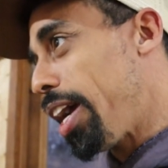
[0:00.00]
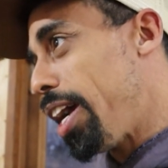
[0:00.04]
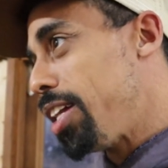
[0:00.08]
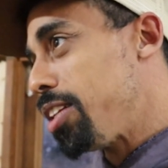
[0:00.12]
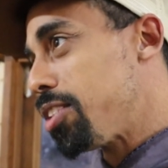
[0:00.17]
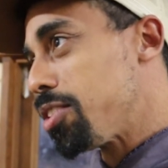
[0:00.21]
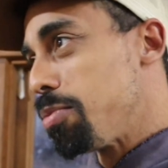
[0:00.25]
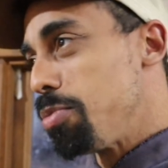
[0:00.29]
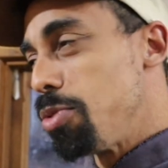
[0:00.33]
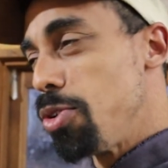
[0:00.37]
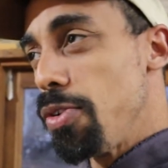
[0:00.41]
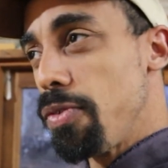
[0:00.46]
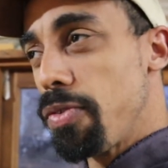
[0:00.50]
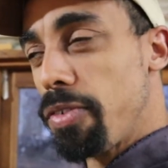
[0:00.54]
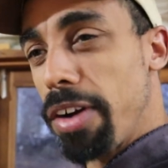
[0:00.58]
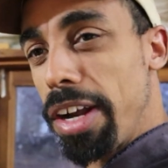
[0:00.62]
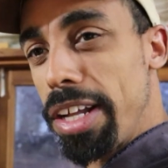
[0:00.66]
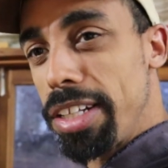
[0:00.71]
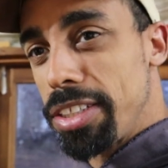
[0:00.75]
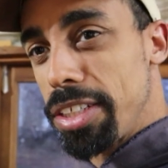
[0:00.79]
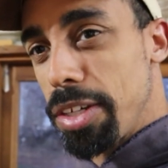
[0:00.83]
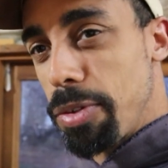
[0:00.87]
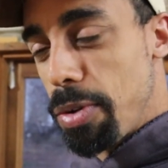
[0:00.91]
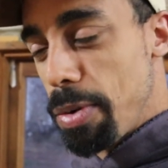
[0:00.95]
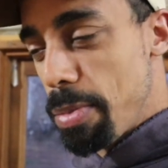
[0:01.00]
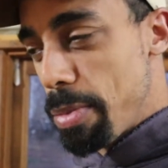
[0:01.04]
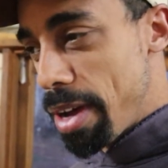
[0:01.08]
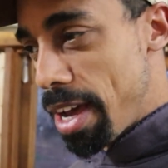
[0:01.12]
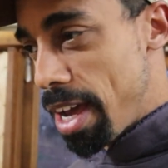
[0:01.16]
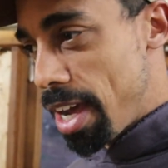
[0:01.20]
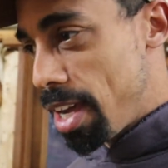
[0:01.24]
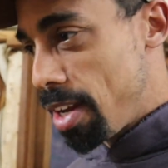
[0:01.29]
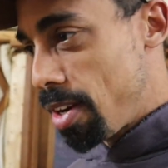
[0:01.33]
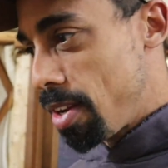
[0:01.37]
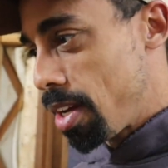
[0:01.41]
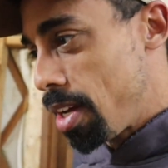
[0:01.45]
and some new friends that we
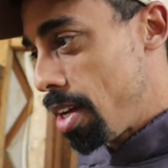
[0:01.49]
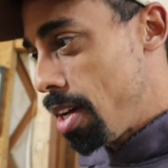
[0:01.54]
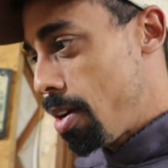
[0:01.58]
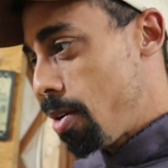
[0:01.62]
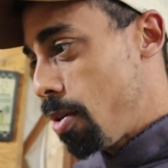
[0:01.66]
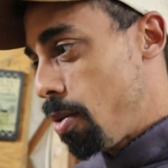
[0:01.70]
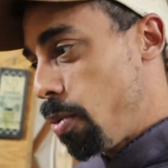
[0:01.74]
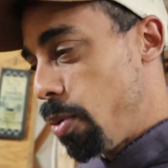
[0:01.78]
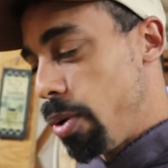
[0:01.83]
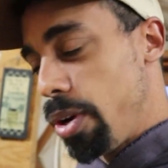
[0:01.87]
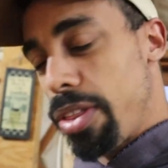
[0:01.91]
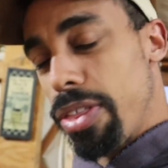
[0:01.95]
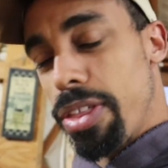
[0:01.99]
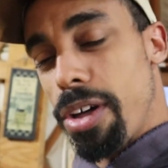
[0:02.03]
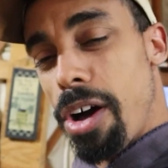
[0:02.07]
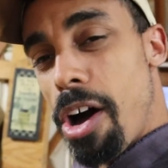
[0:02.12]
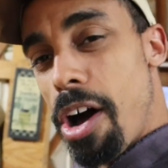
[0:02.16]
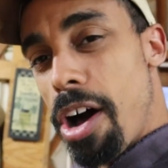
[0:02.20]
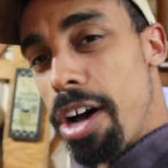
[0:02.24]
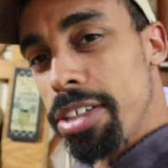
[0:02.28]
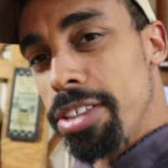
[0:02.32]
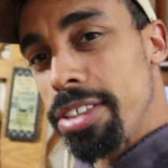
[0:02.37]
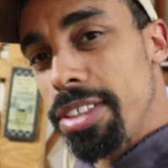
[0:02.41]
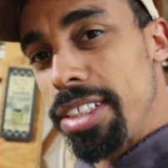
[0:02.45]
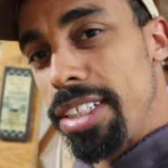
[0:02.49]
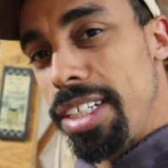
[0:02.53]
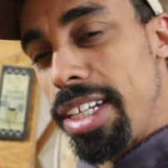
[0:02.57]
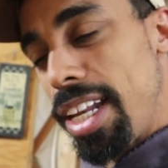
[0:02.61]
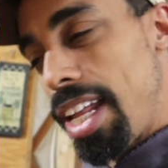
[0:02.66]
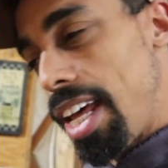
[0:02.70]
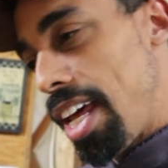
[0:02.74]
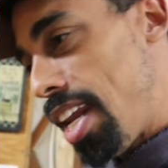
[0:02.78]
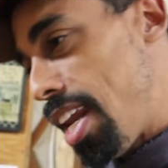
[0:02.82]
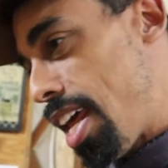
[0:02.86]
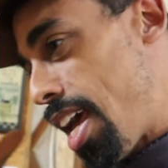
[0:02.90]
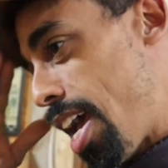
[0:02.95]
made with
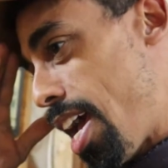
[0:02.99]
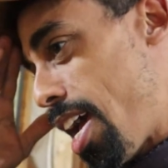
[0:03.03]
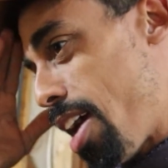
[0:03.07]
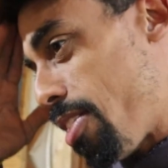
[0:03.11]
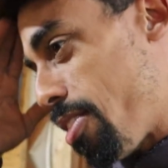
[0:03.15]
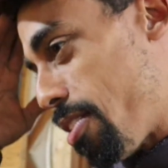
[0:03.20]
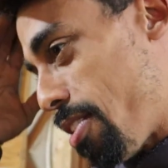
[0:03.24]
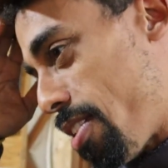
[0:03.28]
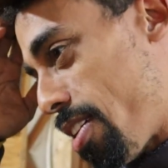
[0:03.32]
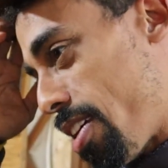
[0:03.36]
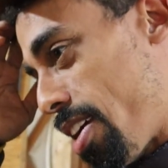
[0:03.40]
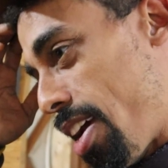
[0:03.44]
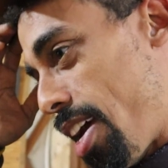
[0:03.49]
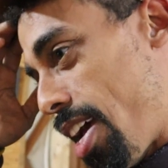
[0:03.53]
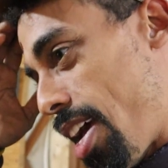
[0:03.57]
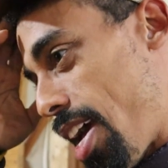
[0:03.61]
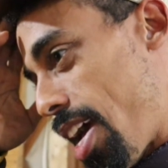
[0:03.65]
Austin and Heather.